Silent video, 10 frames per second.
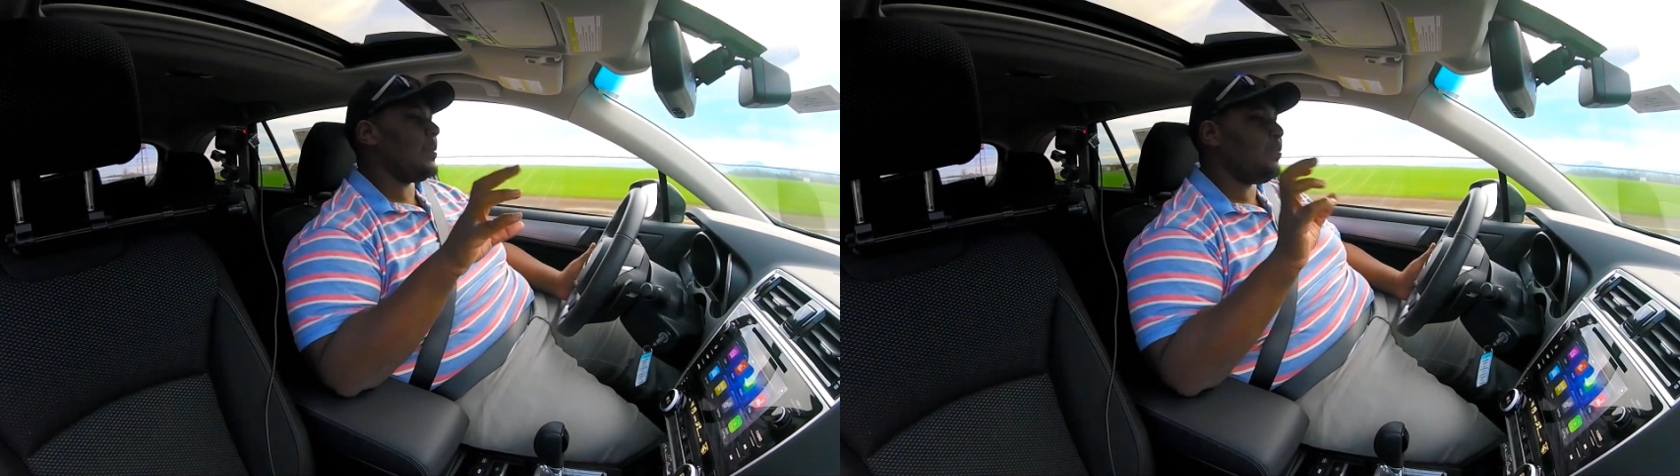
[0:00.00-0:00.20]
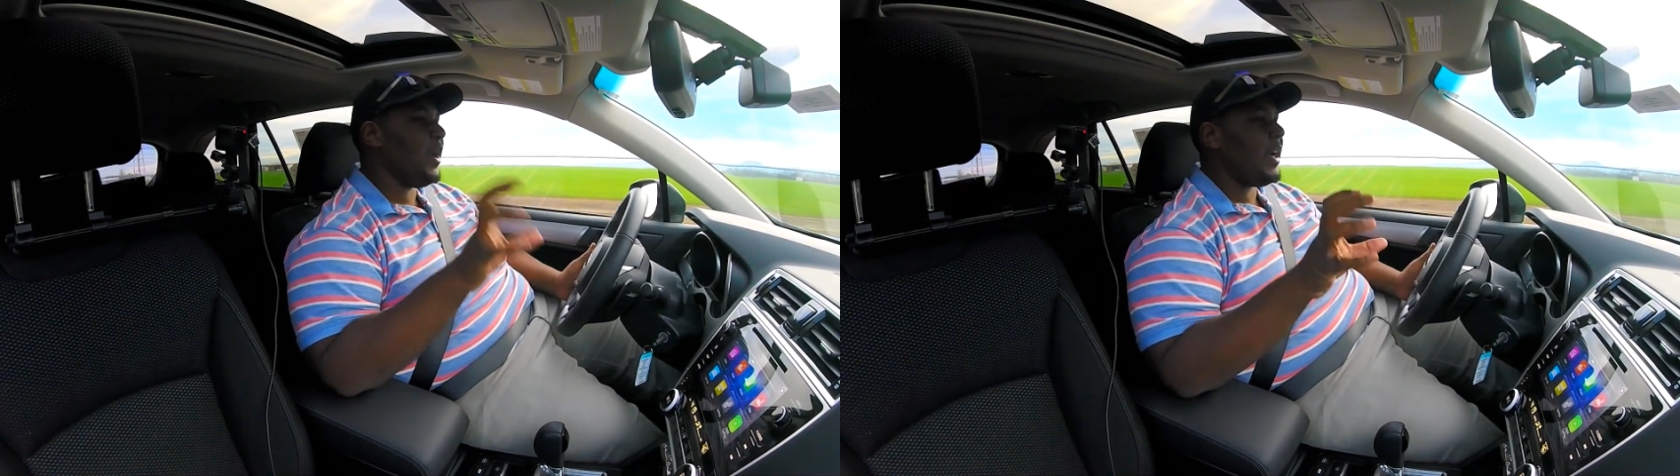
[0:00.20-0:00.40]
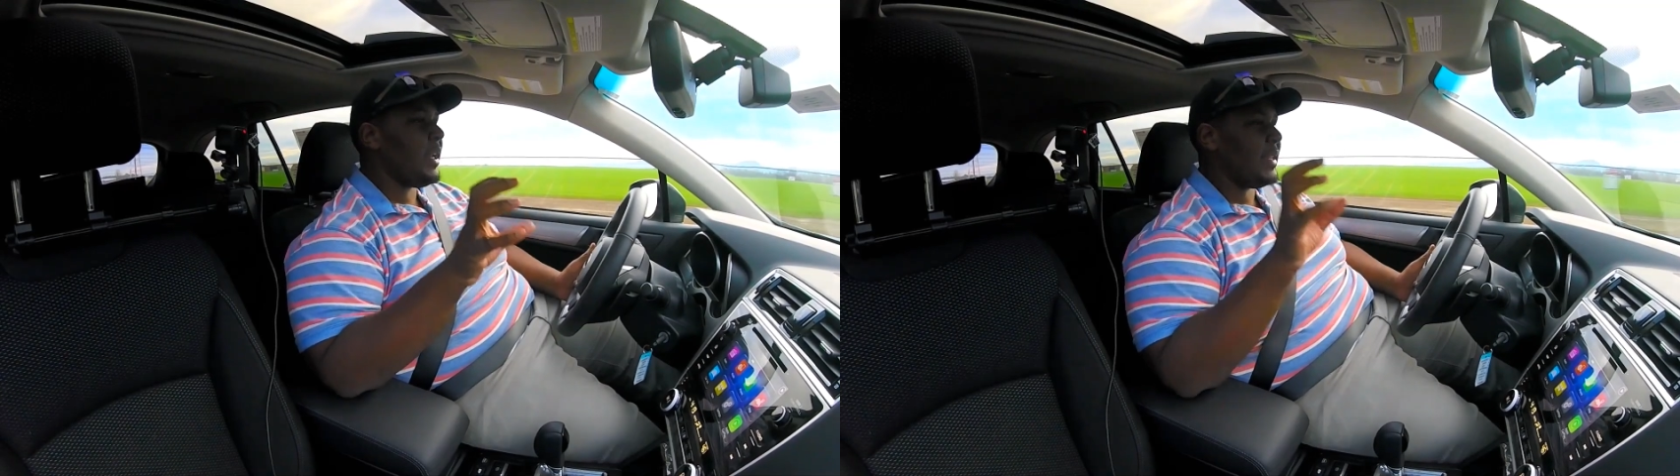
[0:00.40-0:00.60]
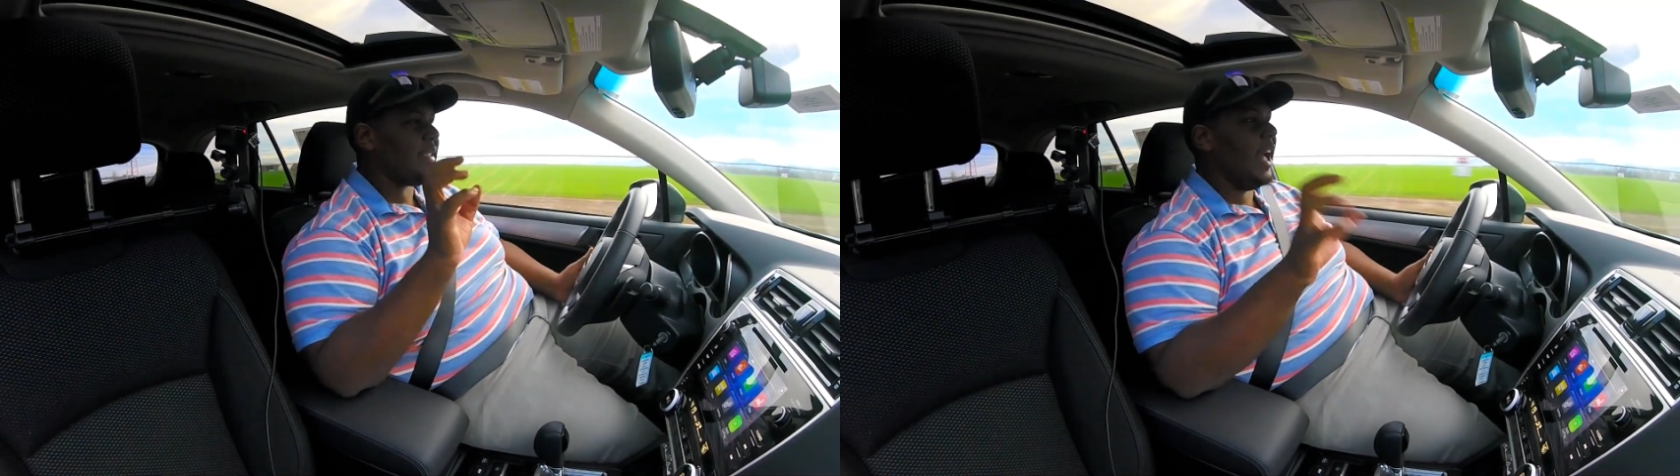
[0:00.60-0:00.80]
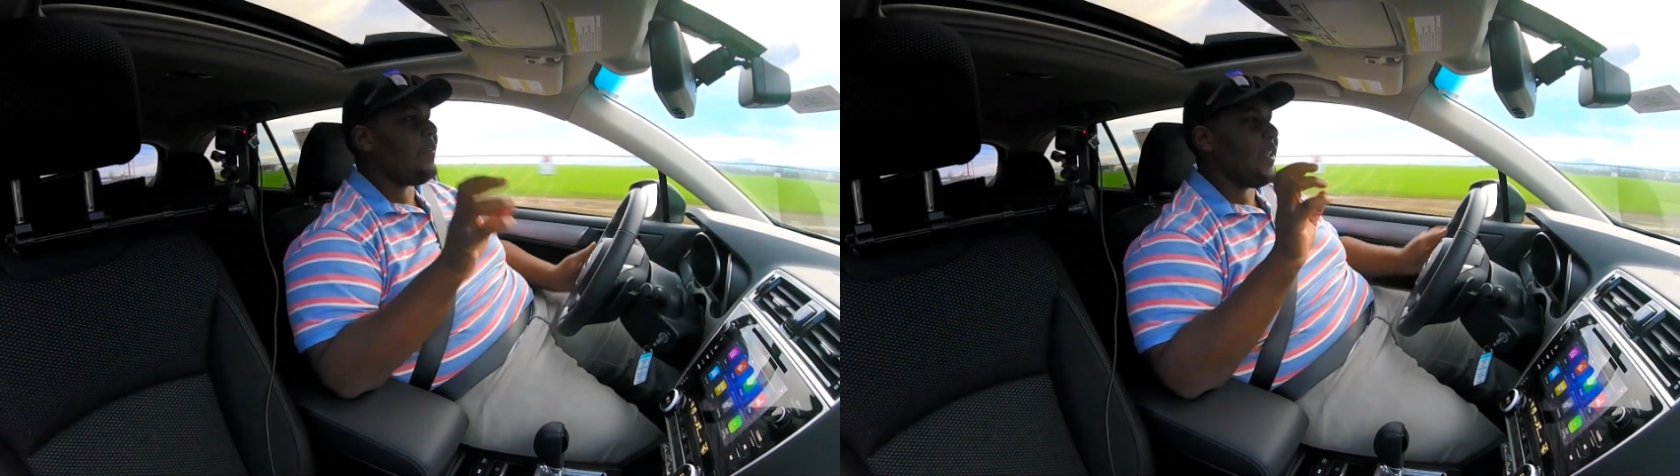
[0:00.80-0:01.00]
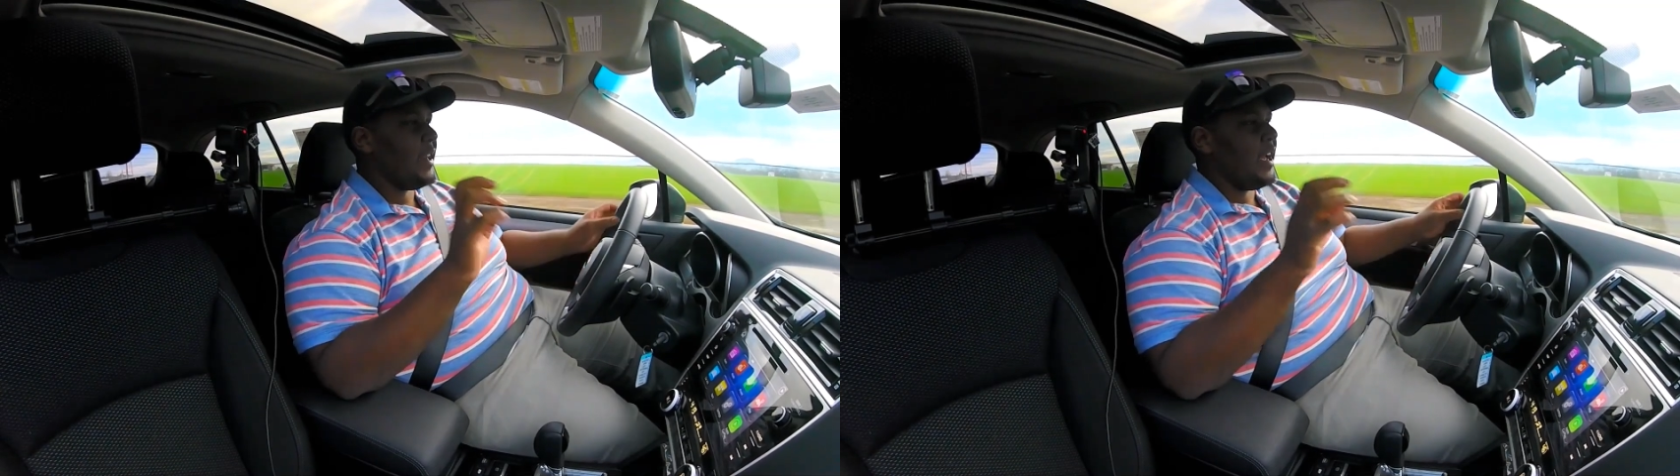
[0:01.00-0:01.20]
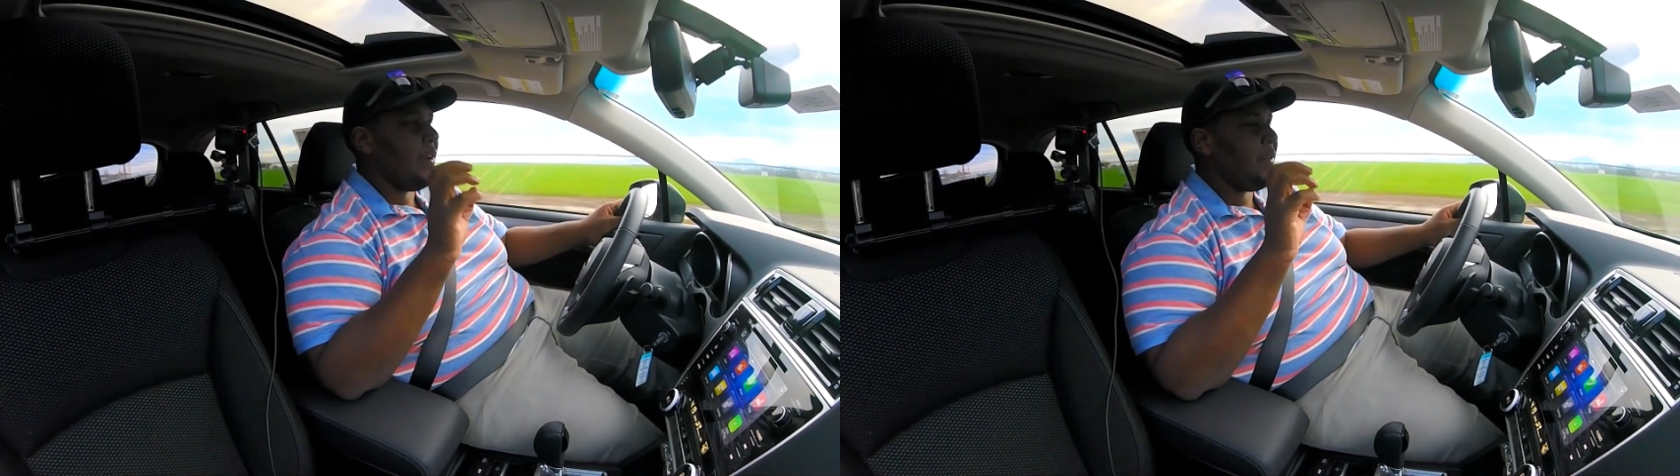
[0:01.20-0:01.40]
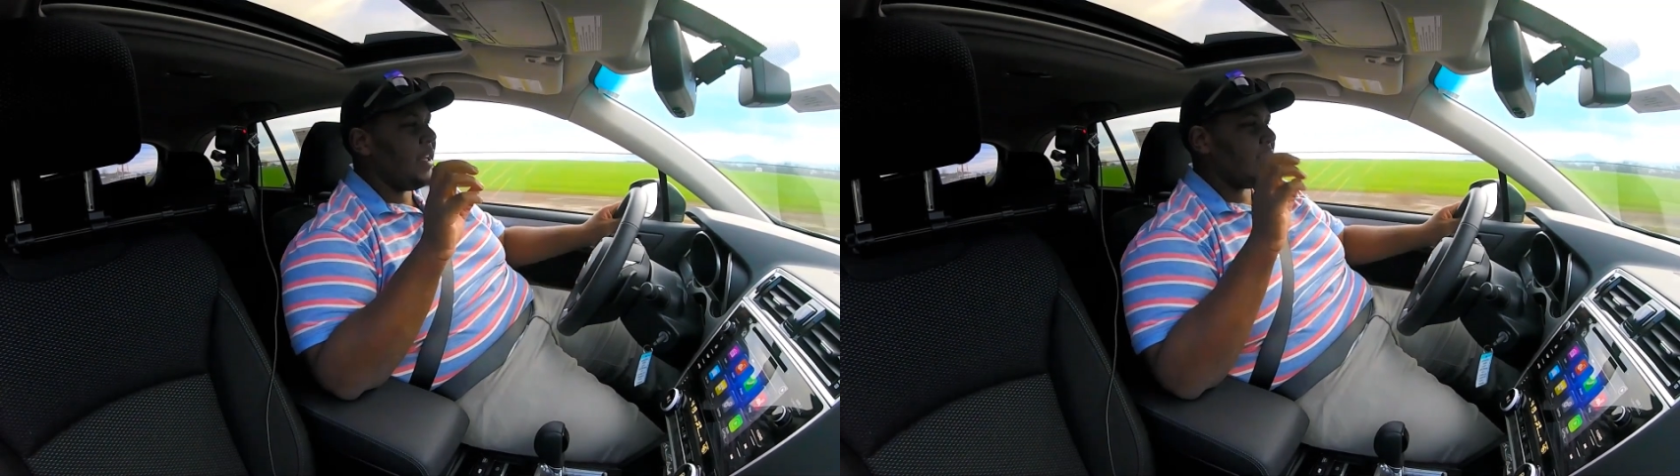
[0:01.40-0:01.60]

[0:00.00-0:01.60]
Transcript: but it's definitely enough